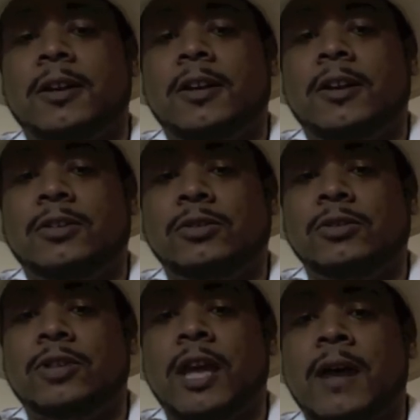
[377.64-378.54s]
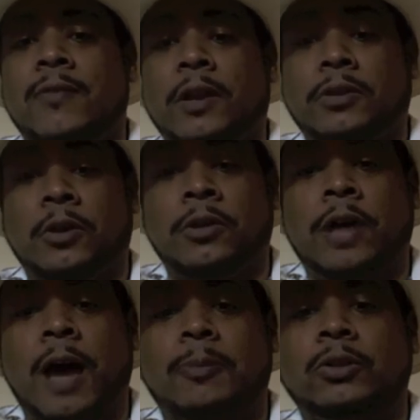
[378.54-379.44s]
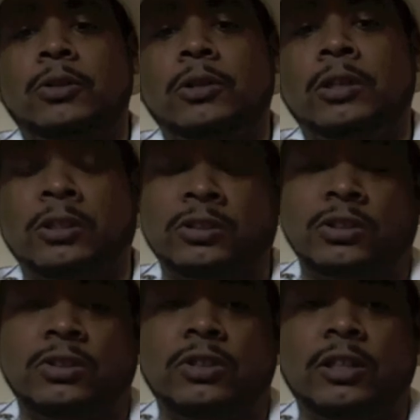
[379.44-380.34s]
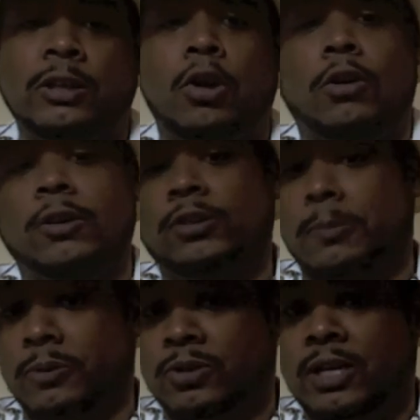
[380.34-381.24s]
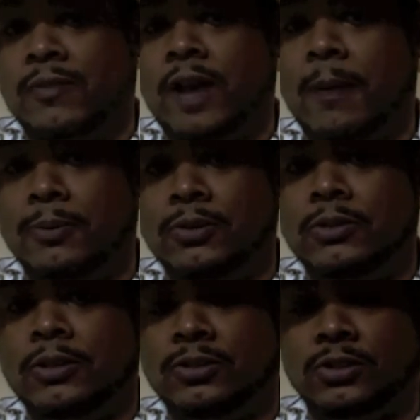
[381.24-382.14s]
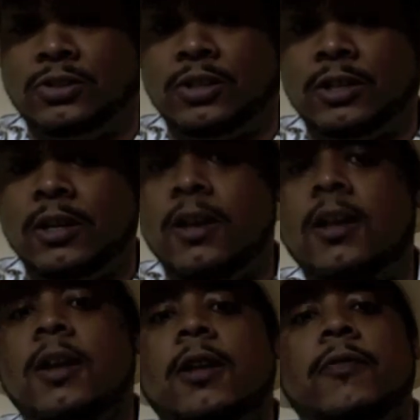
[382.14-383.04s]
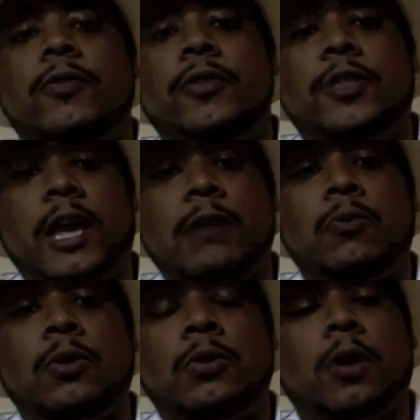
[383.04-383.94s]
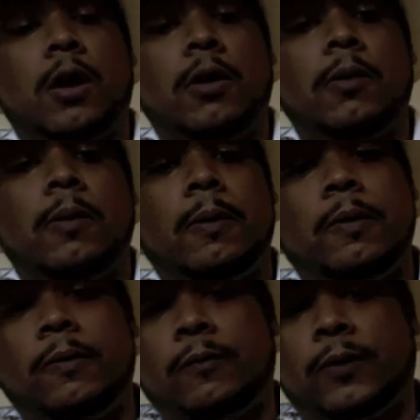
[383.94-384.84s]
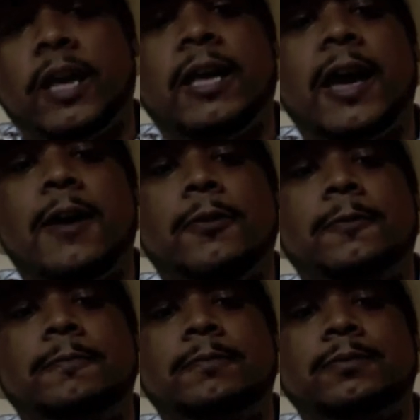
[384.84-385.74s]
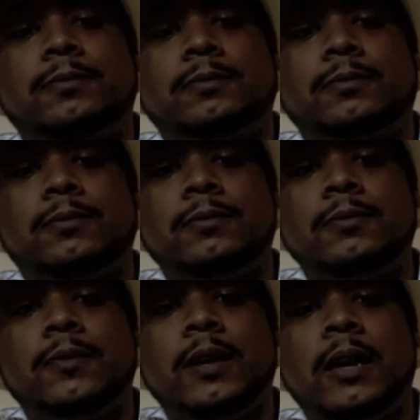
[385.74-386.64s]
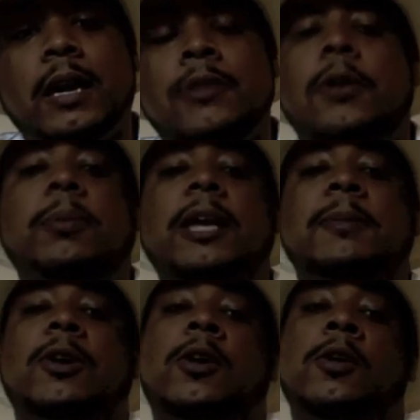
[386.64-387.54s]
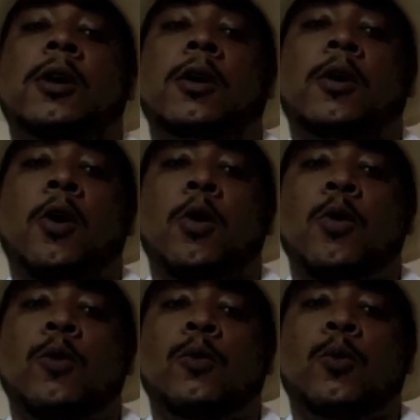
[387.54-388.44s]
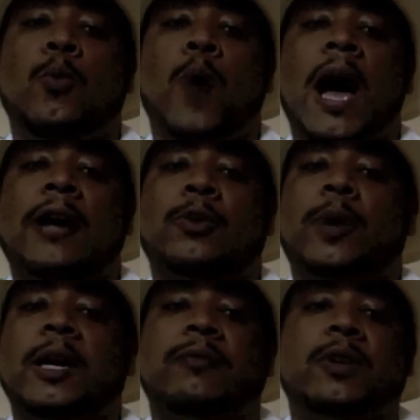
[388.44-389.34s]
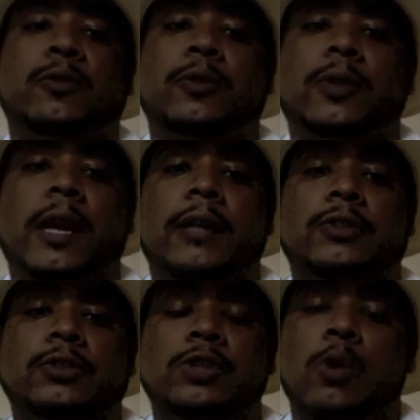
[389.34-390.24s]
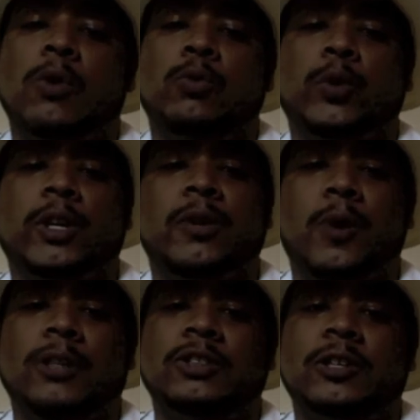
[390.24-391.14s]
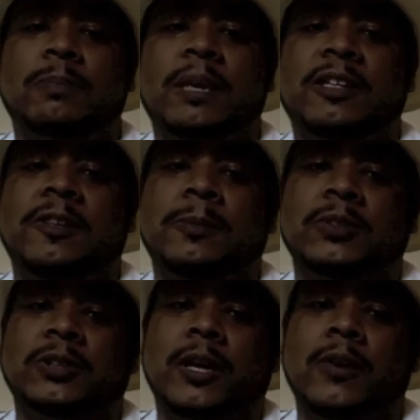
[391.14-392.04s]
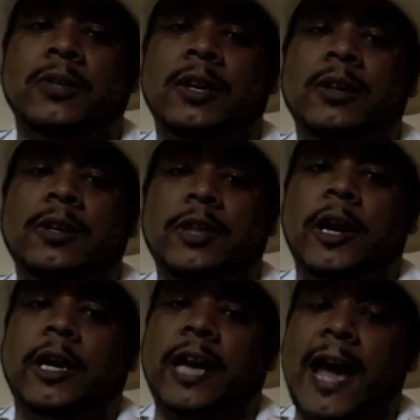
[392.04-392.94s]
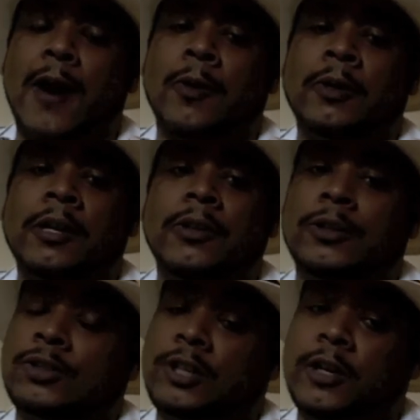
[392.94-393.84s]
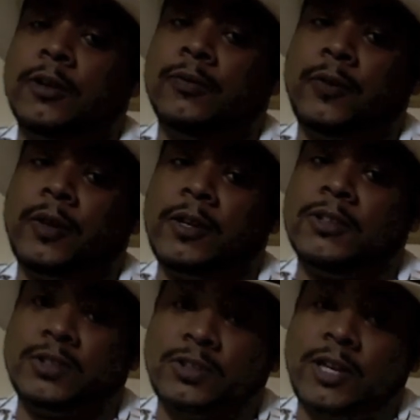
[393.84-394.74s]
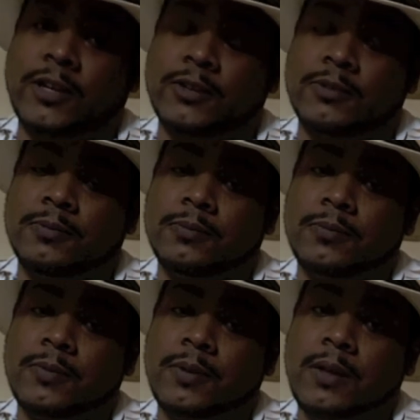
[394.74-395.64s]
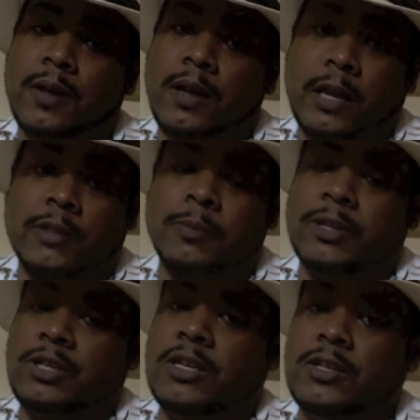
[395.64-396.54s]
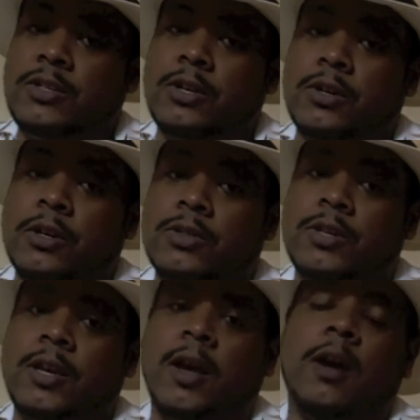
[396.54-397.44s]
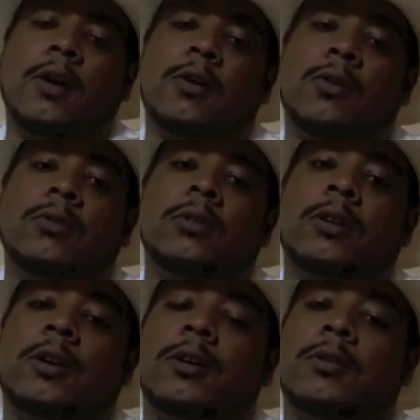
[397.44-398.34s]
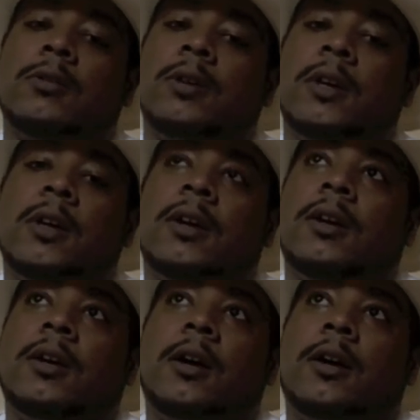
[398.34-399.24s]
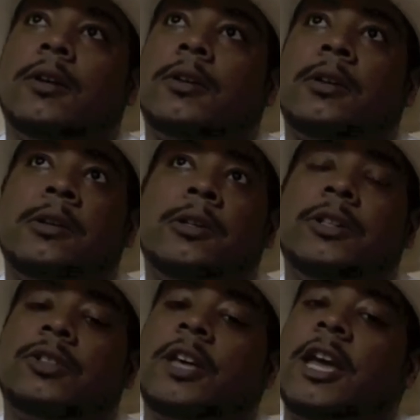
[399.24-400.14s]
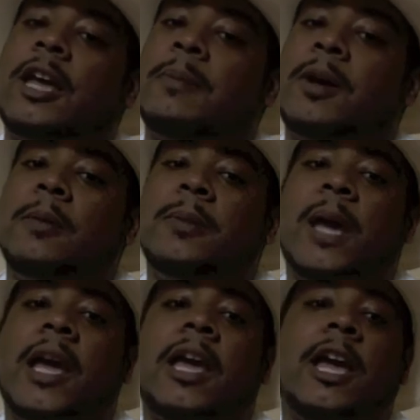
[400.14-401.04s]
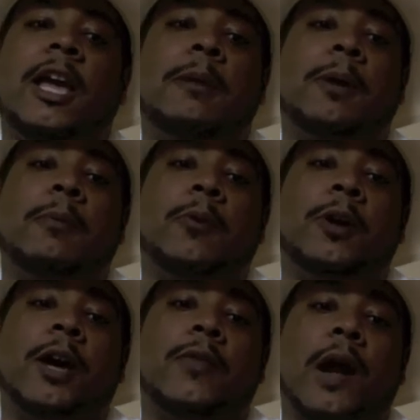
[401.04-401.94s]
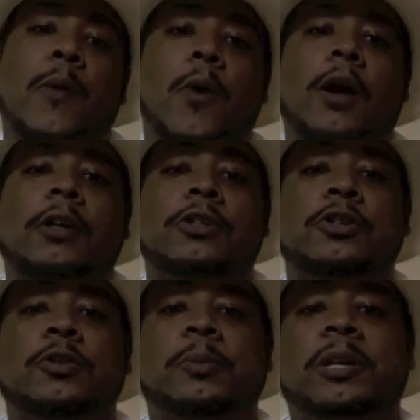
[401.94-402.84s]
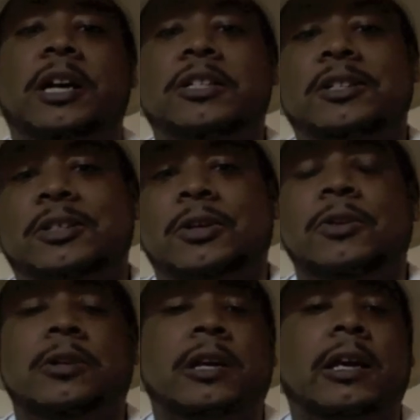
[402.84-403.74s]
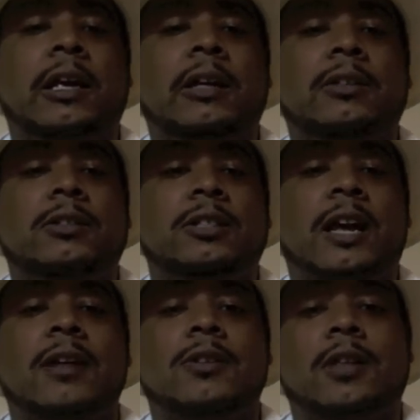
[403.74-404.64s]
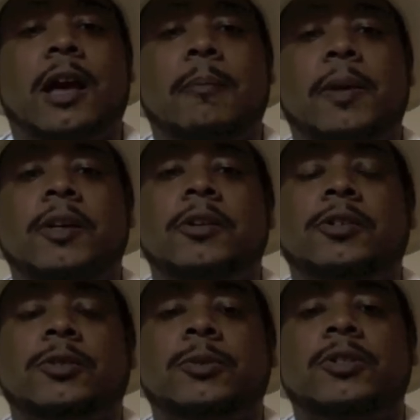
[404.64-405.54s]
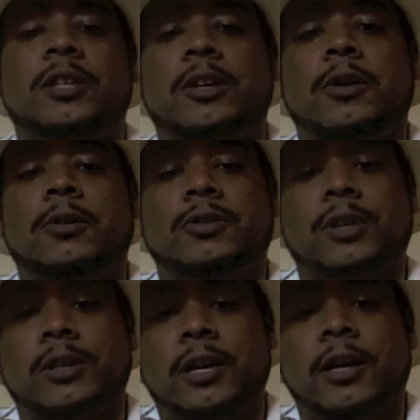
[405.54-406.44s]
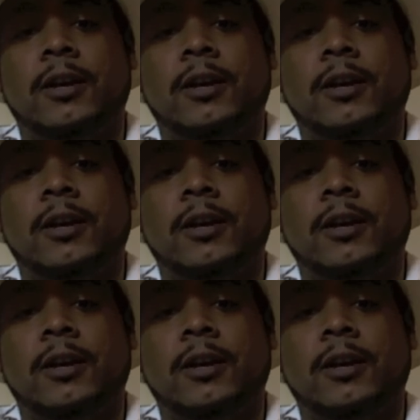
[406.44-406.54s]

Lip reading: As soon as they have the opportunity to succeed, or at least the perceived opportunity to succeed, they will flake out. And they'll blame it on a whole wide array of different things, because no one really wants to admit to themselves that they're a coward and they're scared of fucking success. It's much easier to say, oh, you know, this came up, that came up, whatever, I wanted to, but I just couldn't. It sounds a lot better to someone's ego to say that.